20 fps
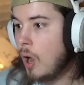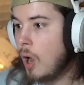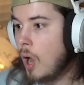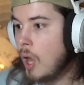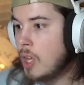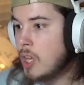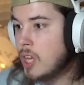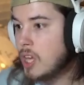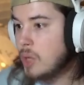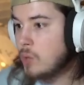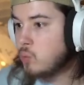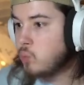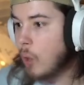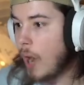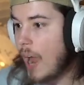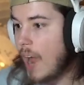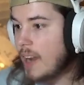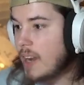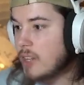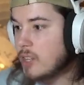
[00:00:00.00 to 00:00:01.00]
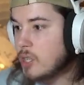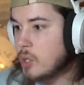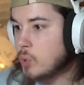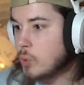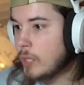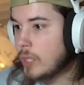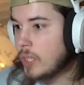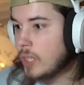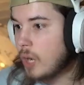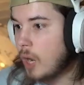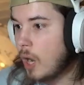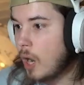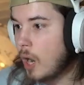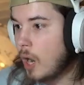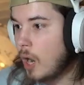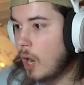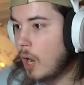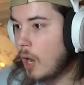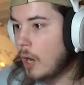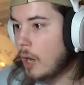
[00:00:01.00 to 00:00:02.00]
He ran into a
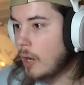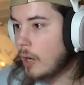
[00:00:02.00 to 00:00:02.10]
car.